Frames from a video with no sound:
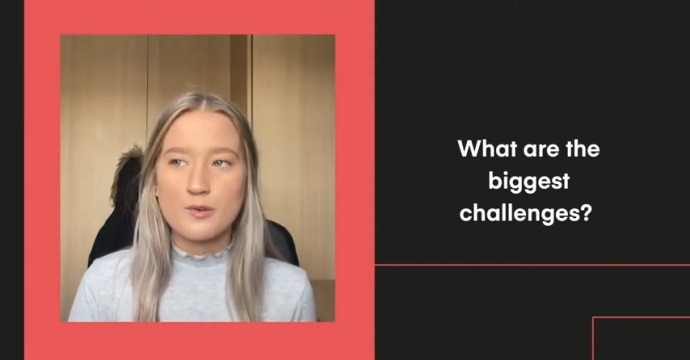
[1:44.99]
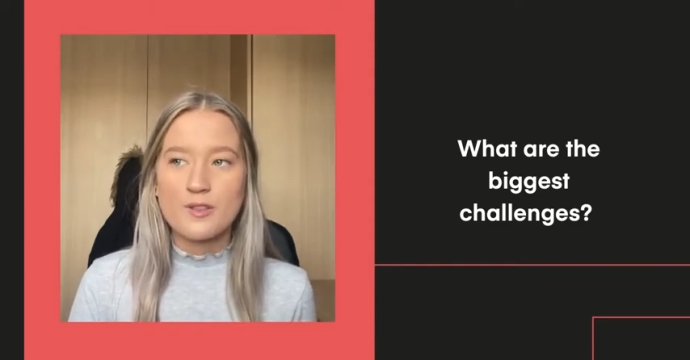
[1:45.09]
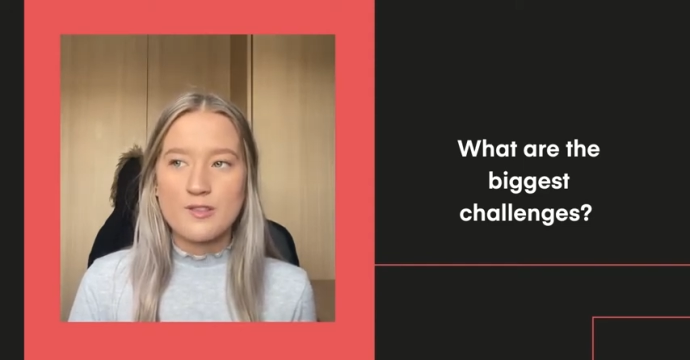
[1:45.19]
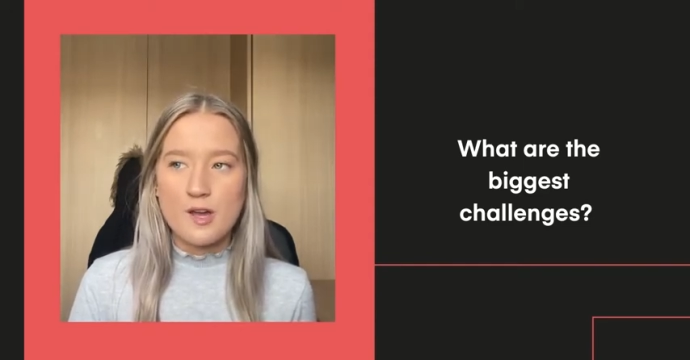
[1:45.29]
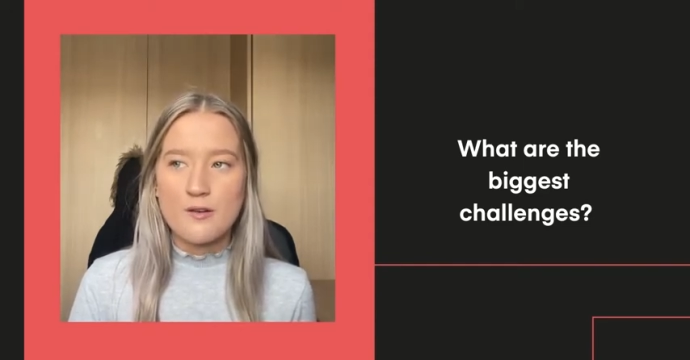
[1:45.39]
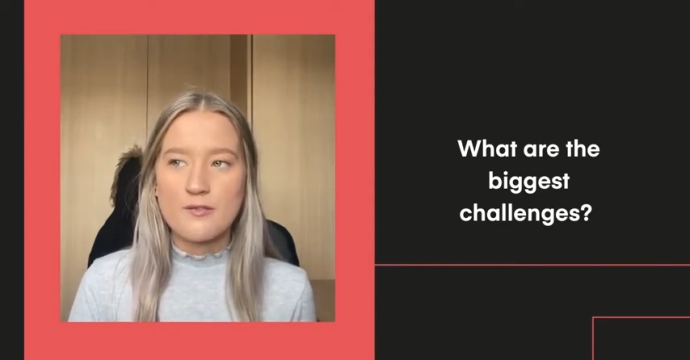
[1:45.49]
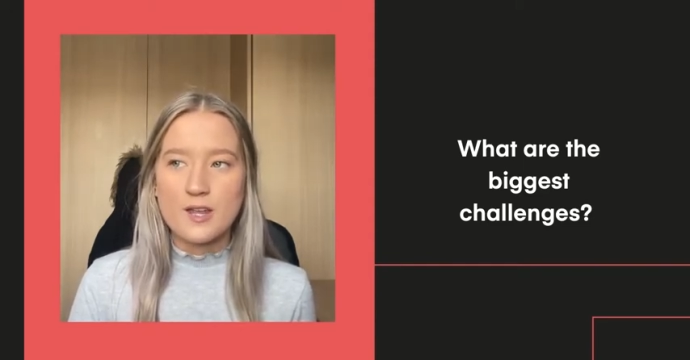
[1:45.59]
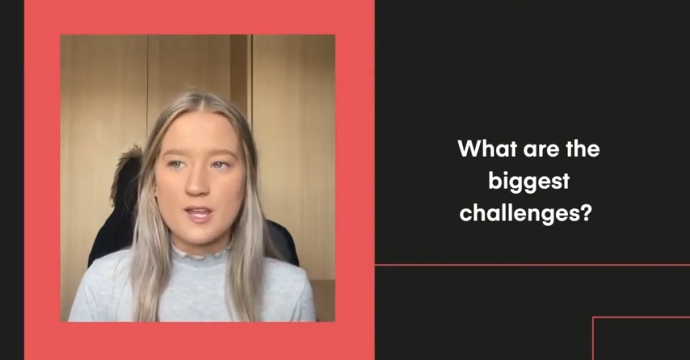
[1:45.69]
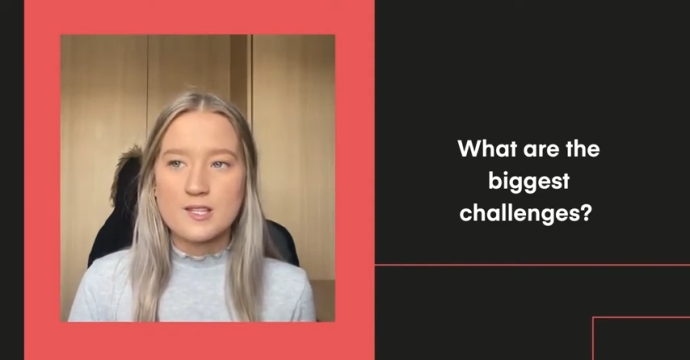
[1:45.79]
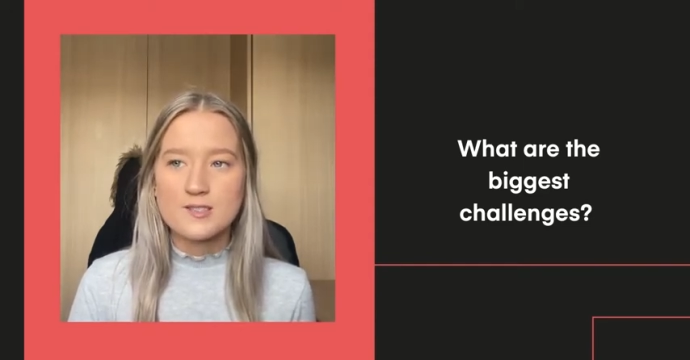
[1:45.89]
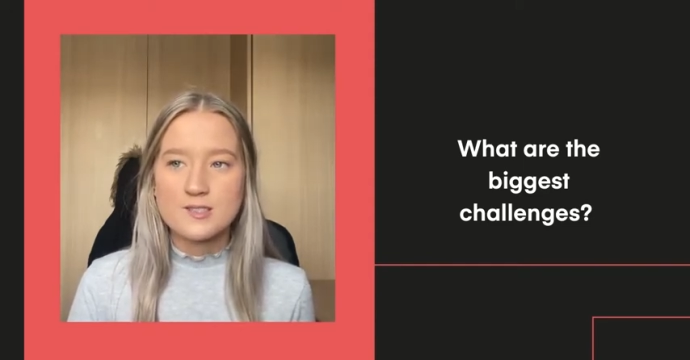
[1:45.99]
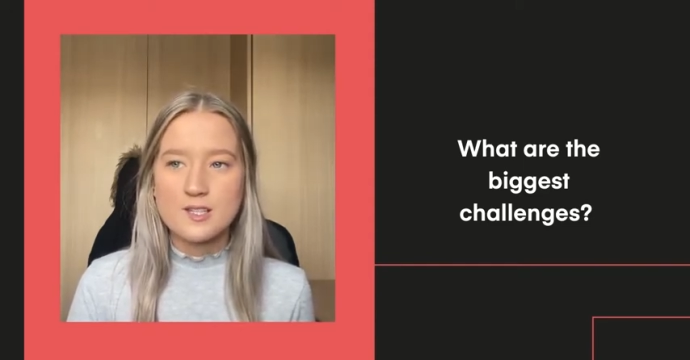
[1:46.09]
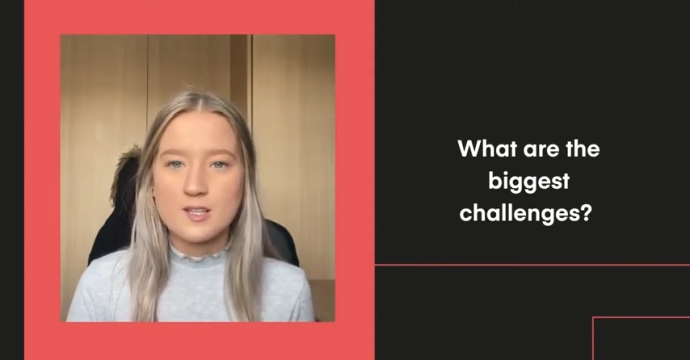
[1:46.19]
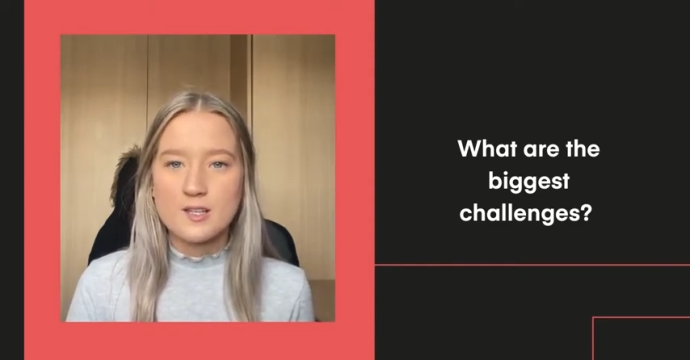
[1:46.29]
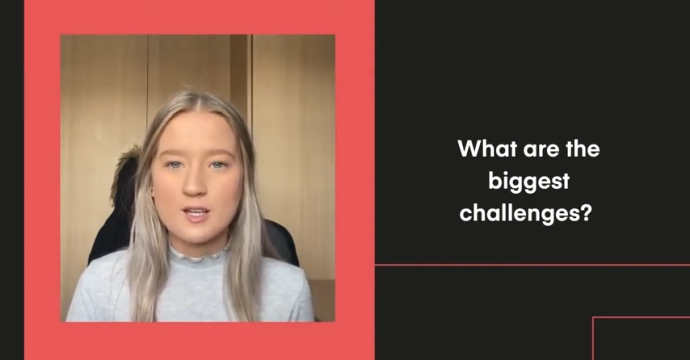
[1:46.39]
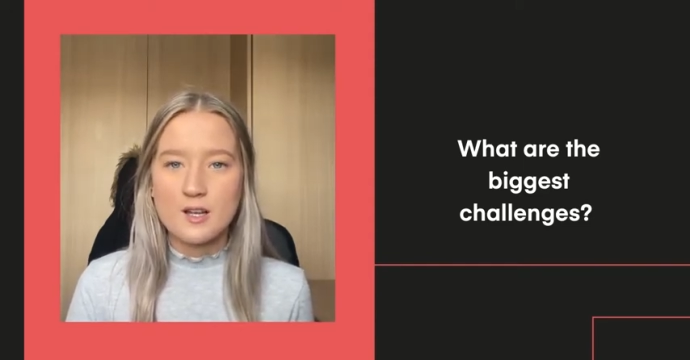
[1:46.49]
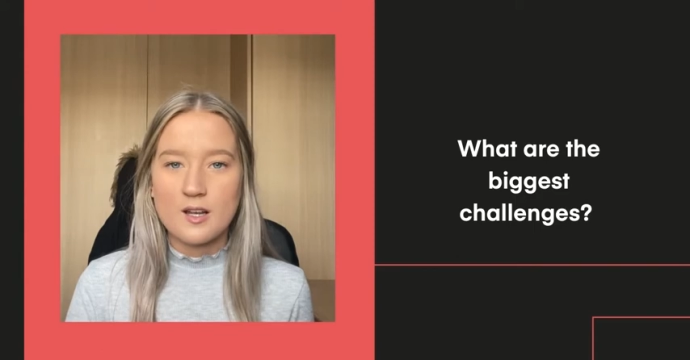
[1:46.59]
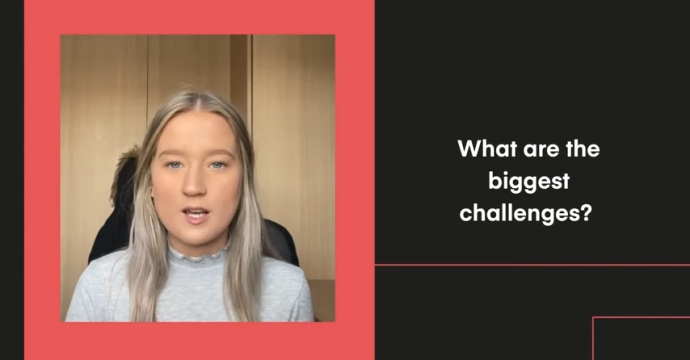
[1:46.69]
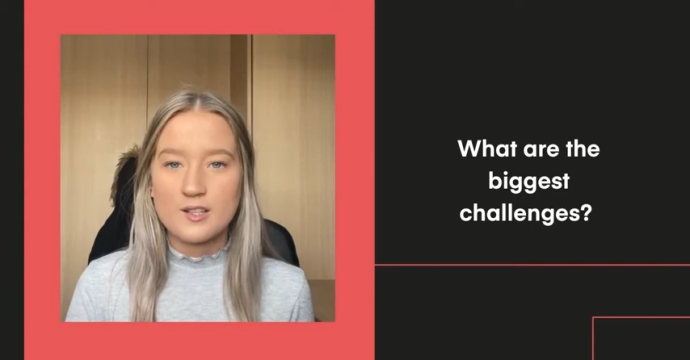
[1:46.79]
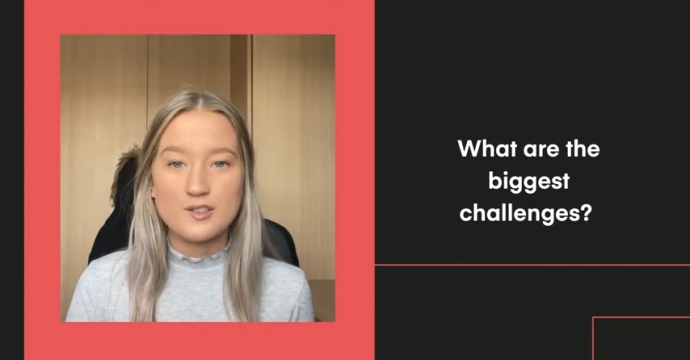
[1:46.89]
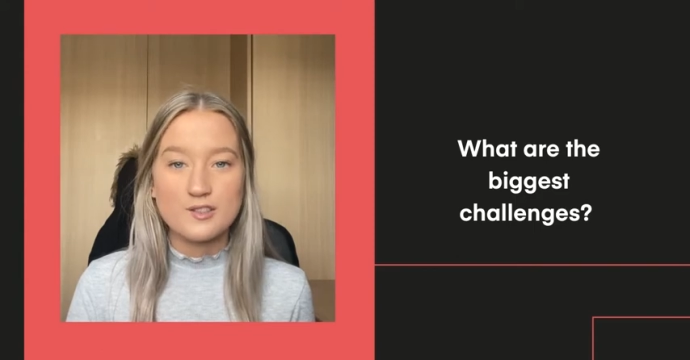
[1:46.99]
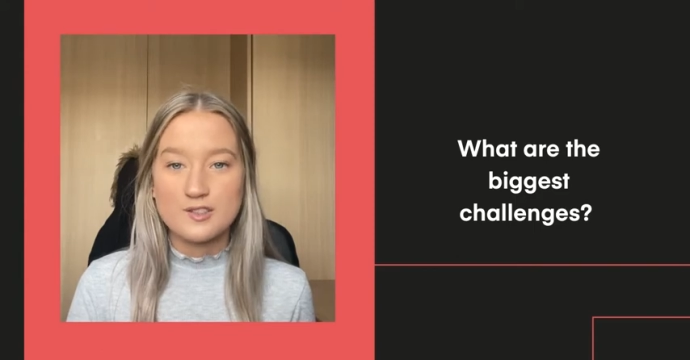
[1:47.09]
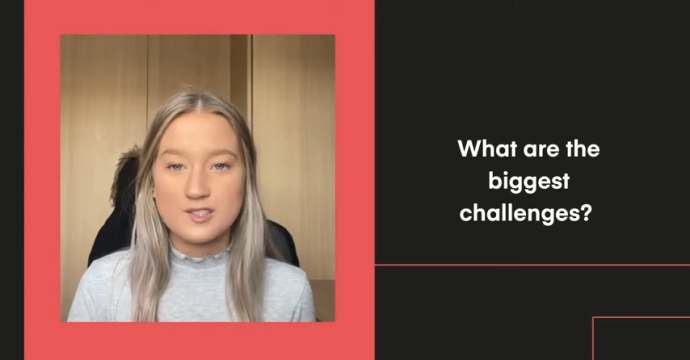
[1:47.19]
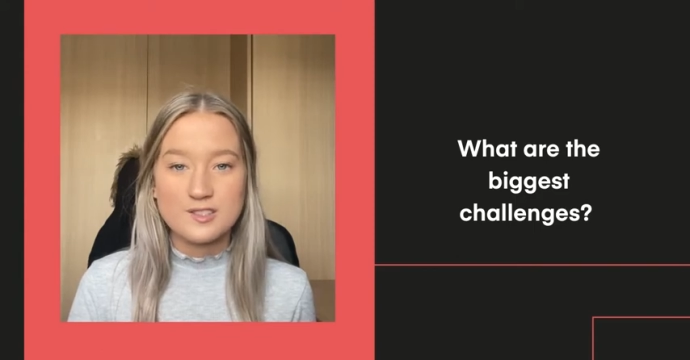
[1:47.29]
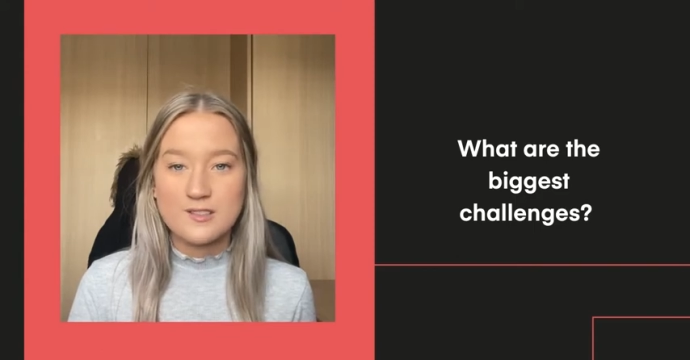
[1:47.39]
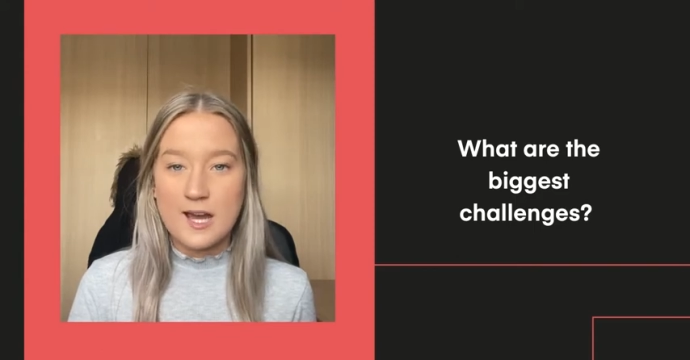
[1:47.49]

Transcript: were in the office, I could just